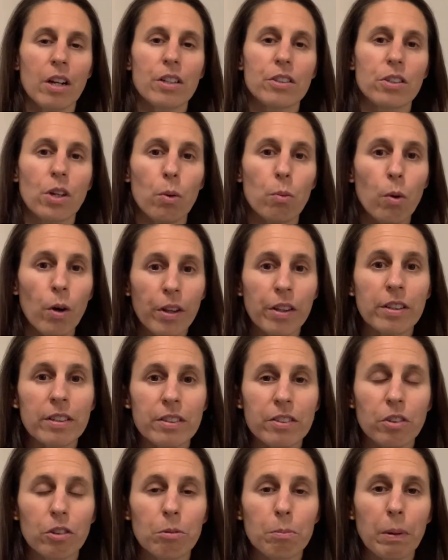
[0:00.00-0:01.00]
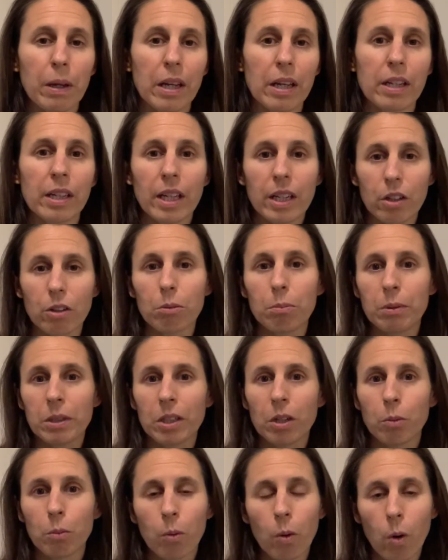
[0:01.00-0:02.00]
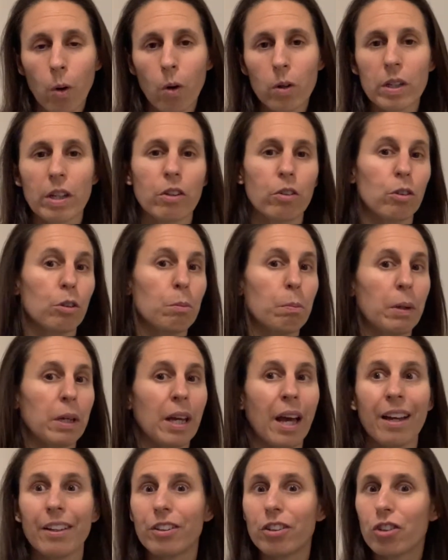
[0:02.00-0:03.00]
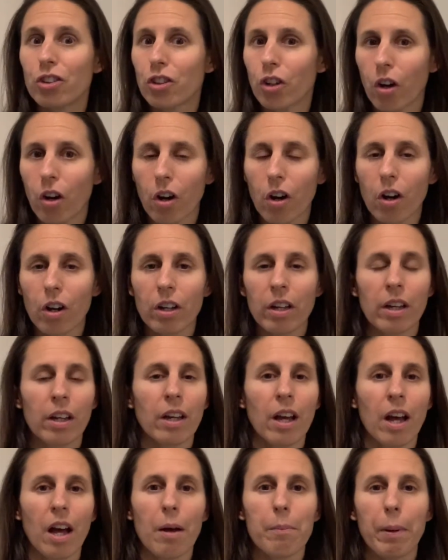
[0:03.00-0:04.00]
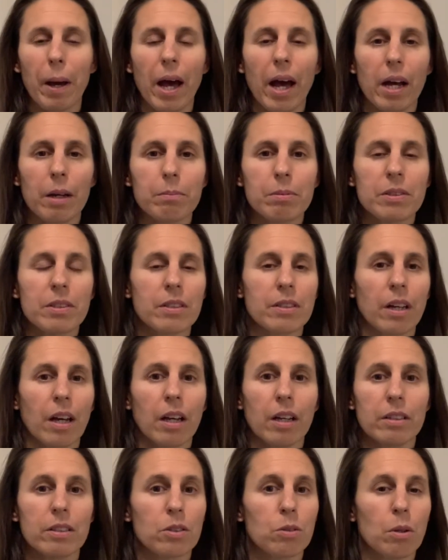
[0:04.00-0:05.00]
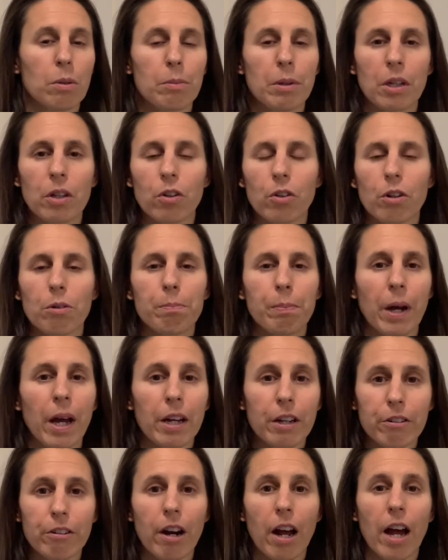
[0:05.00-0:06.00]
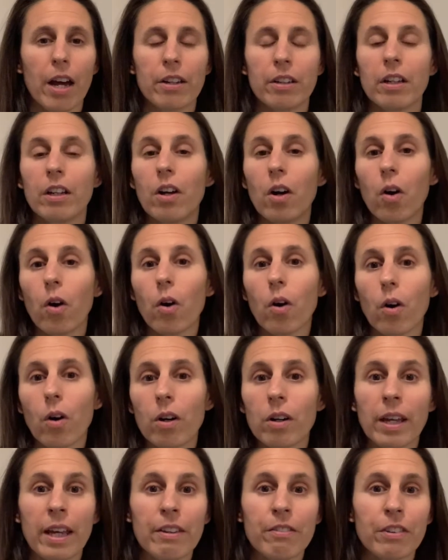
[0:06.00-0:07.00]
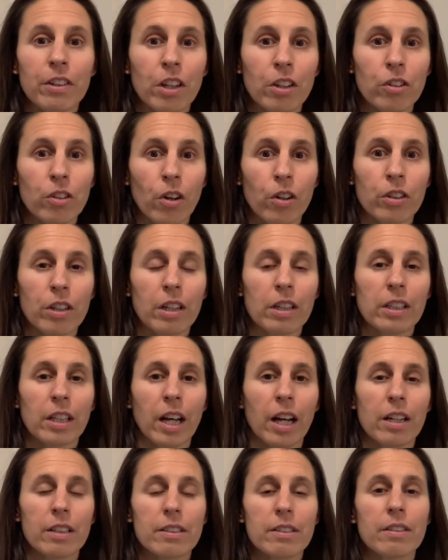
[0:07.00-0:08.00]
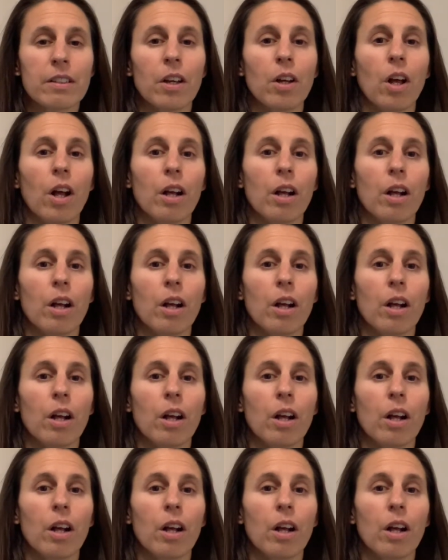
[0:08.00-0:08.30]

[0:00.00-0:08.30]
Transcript: So what this could be, it could be a walk, it could be a jog, perhaps swimming or a bike ride, or even a yoga class.